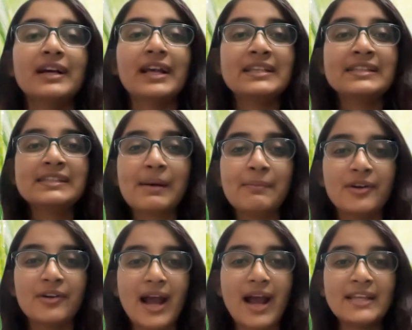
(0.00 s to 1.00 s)
in
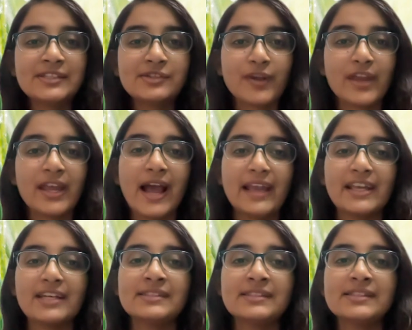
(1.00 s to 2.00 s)
summarized way, I
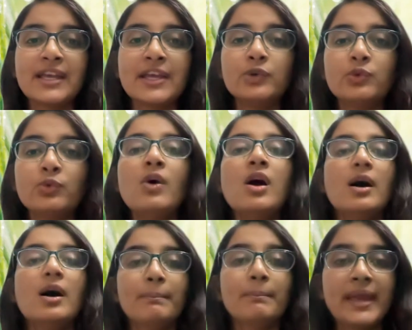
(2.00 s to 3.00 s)
can say you
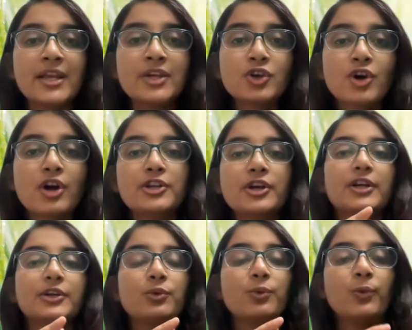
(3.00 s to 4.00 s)
make sure you
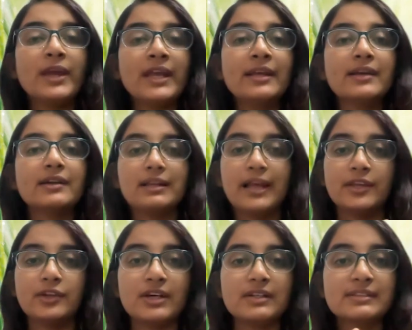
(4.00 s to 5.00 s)
are doing,
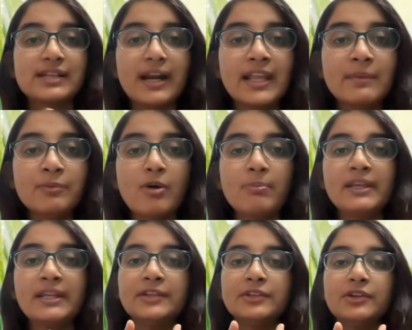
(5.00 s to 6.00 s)
like you are studying
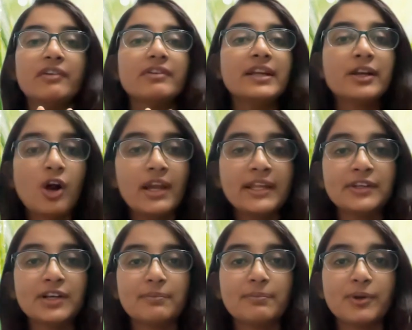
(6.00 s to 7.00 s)
properly, you are recalling
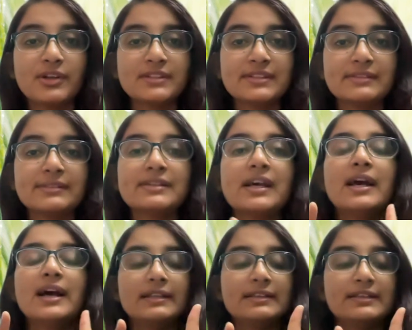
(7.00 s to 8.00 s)
your process.
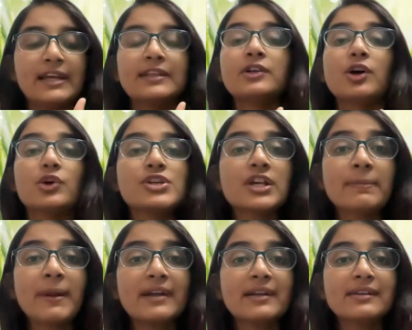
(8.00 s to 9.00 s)
Then question
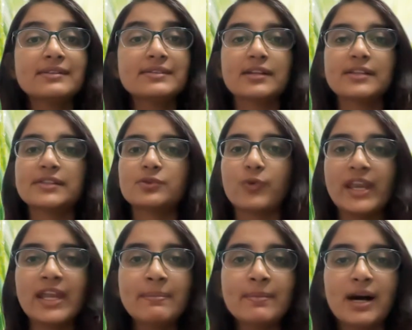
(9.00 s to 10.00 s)
practice is
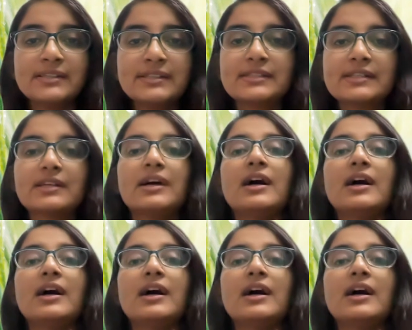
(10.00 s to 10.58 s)
very must.